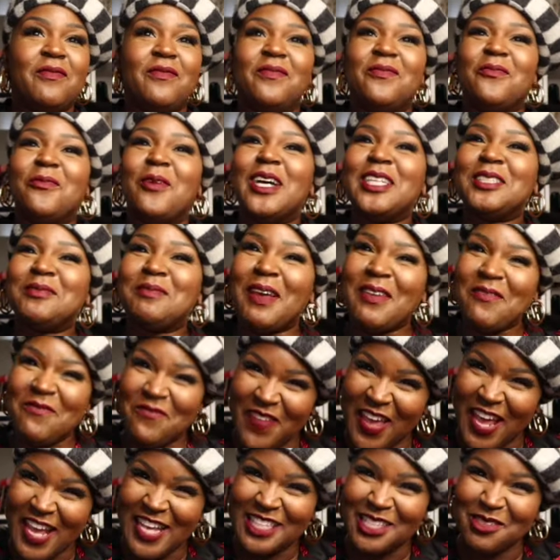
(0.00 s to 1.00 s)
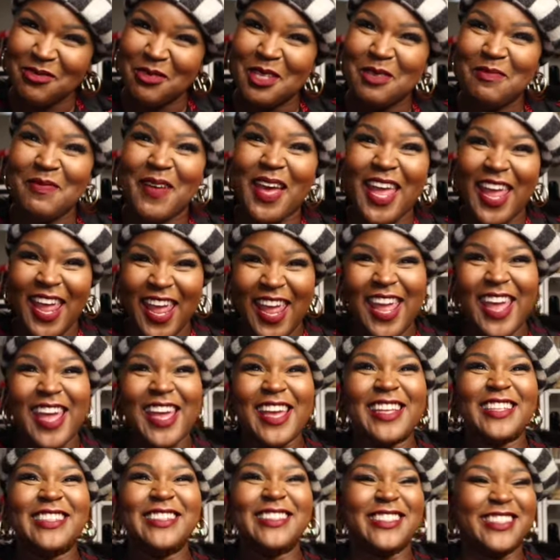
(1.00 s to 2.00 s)
Wash my face with my
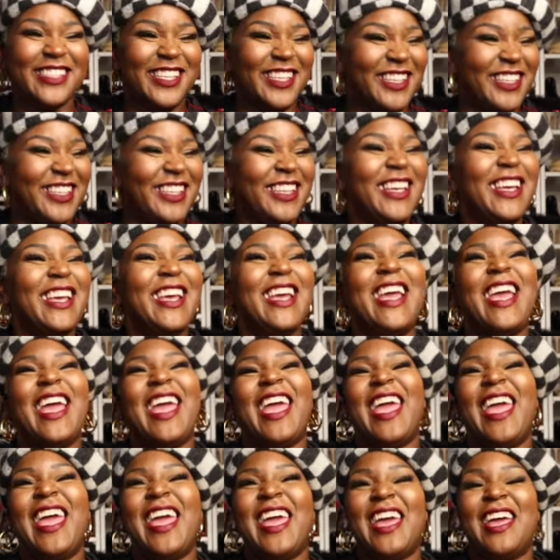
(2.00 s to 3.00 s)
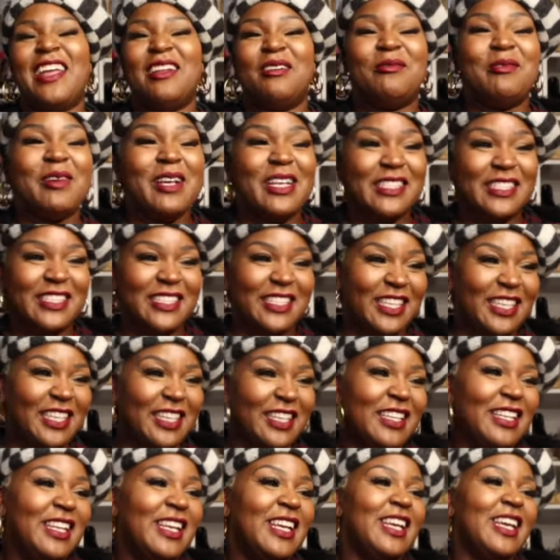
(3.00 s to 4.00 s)
hands and rinse
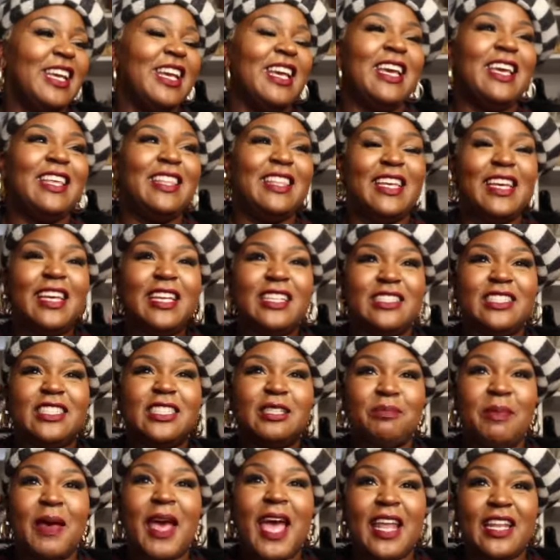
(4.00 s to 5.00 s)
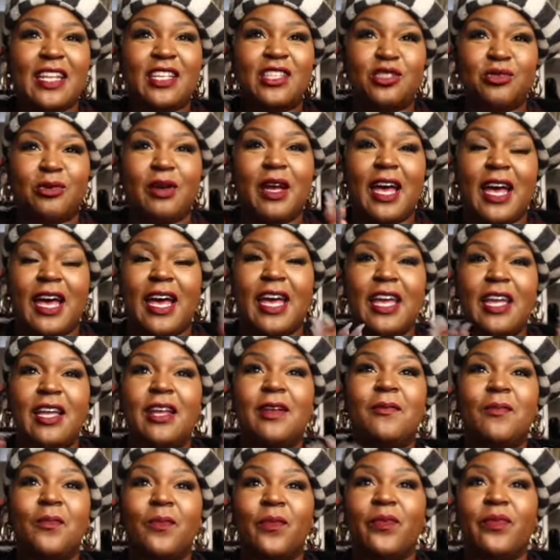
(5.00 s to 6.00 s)
it. And then just pat it dry.
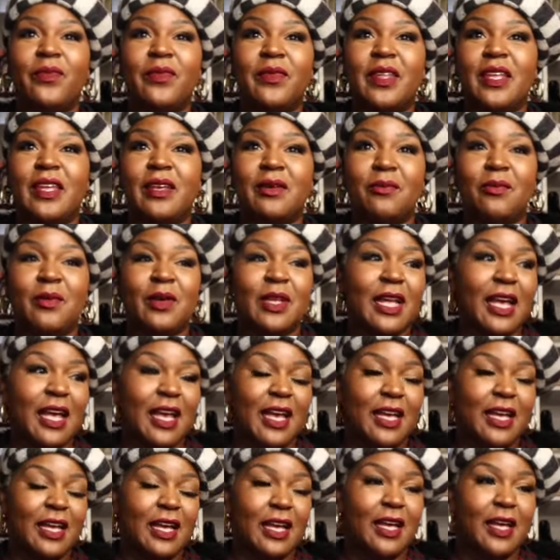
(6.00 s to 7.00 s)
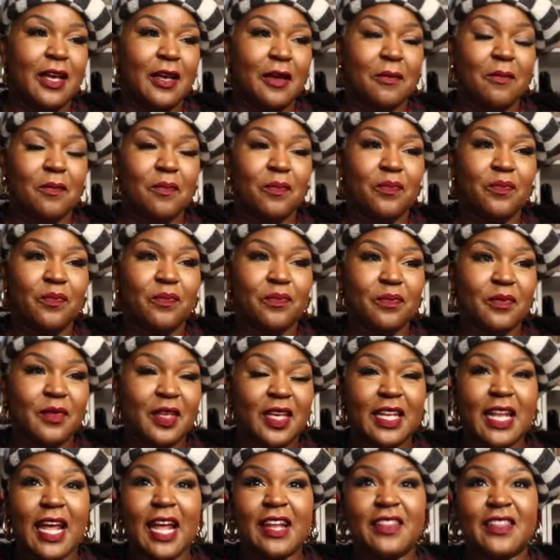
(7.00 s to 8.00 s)
When I
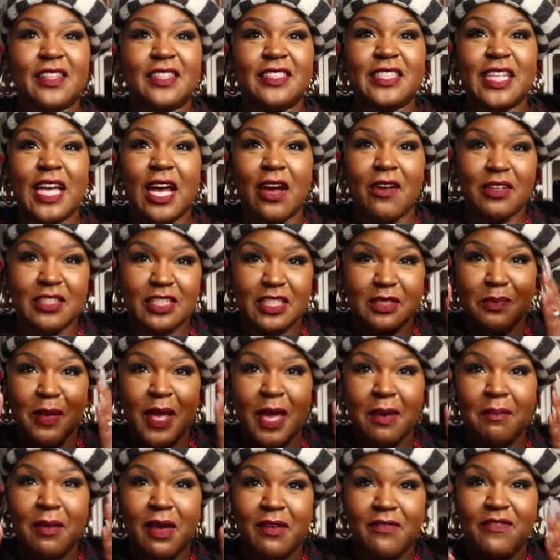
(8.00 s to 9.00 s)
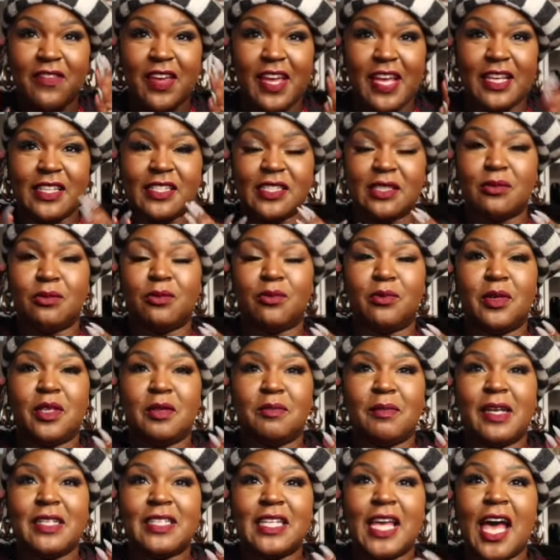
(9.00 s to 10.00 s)
get out of the shower, just pat my face with
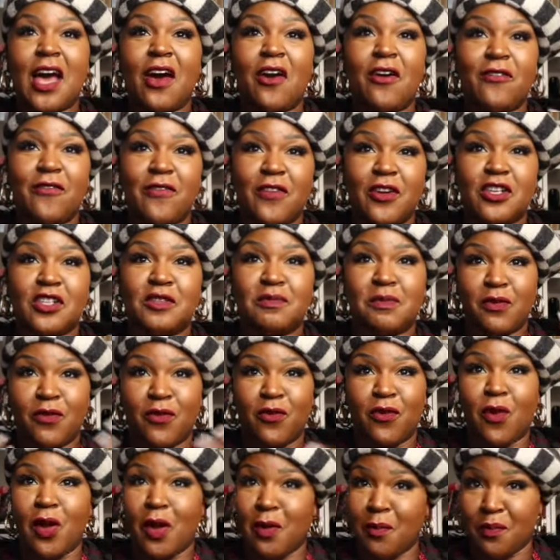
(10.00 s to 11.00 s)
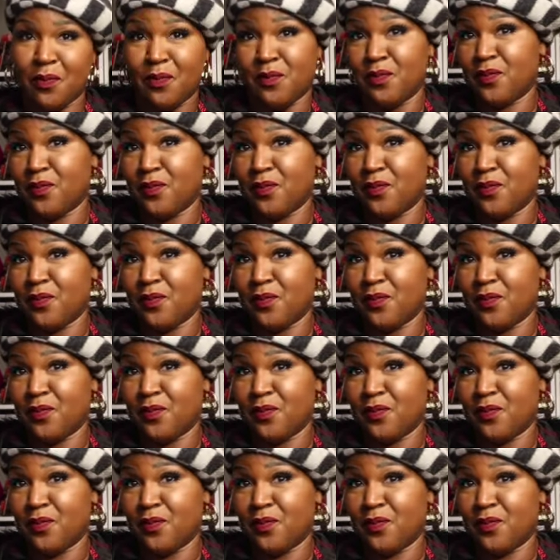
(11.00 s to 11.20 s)
my towel first before